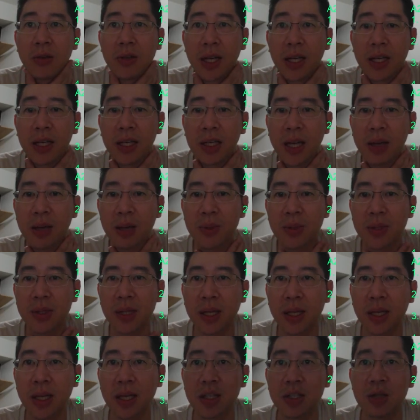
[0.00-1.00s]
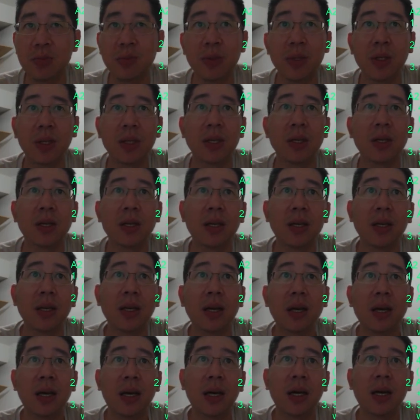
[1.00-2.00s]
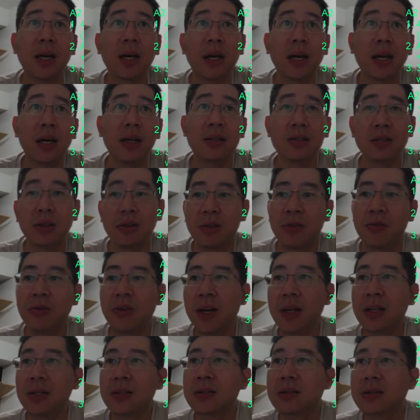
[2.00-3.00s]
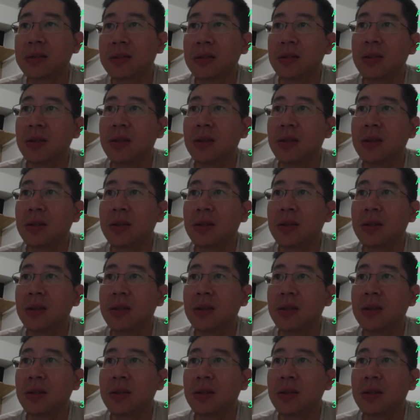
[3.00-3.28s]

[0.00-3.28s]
99% HP sacrifice.